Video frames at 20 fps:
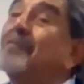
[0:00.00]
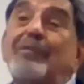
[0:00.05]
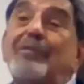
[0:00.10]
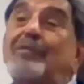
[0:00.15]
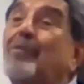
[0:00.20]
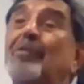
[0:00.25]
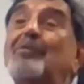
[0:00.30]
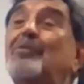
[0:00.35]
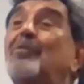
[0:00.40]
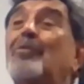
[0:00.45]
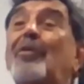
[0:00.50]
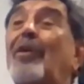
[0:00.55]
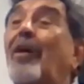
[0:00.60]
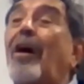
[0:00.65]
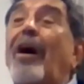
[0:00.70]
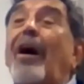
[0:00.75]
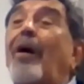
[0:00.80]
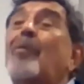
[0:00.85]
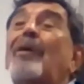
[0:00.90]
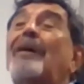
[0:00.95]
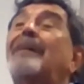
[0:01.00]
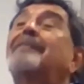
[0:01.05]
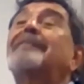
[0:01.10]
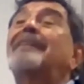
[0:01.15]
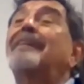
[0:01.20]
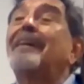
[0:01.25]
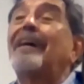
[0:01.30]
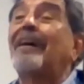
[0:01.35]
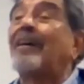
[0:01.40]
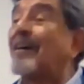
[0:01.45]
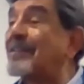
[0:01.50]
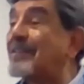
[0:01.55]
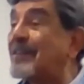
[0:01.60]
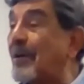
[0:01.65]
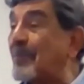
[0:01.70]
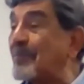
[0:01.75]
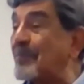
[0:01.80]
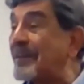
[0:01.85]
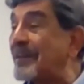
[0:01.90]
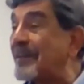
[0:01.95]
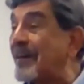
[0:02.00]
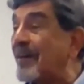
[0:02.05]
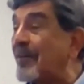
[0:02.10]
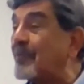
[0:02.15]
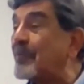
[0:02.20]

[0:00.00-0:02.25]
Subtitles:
We don't know where they are coming.